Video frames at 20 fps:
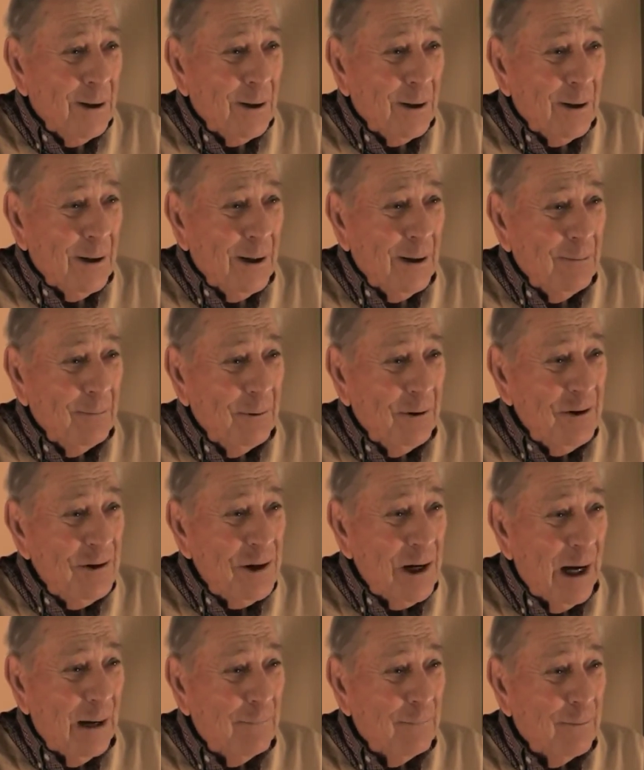And we
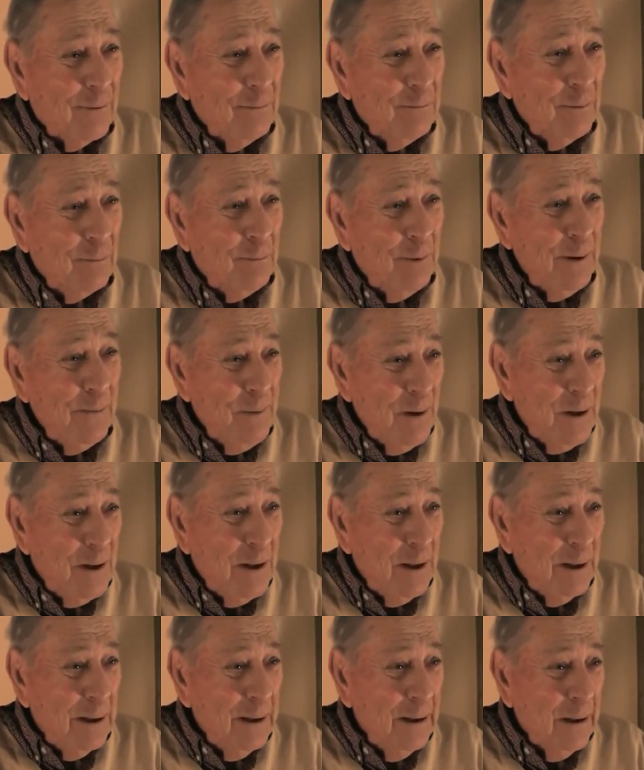shot from a BB
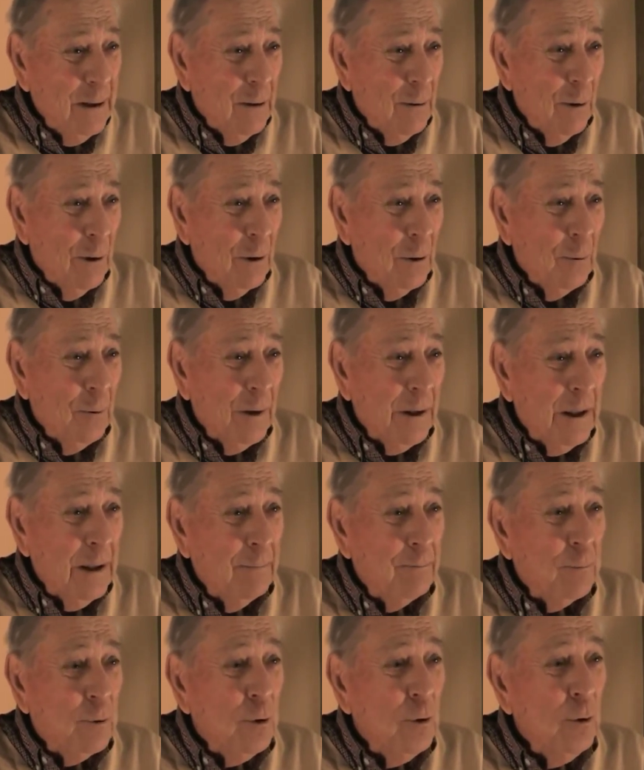gun all the way
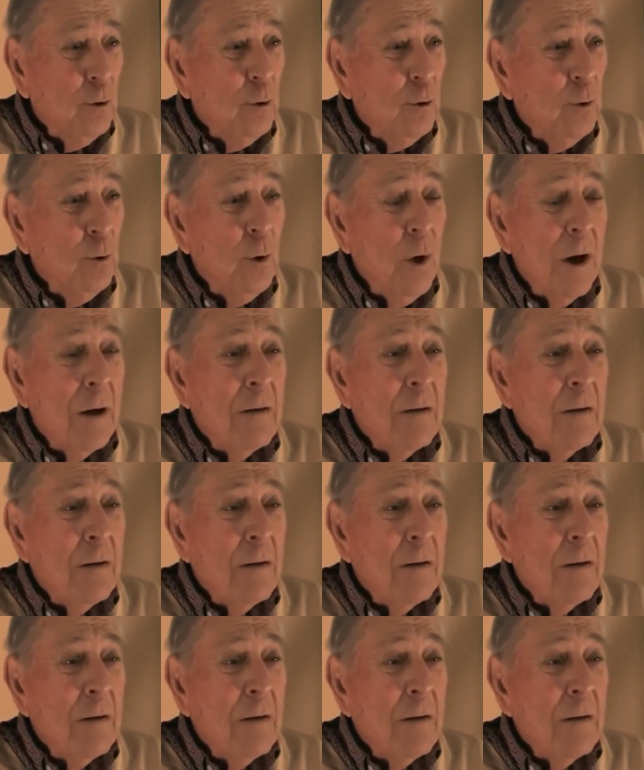up to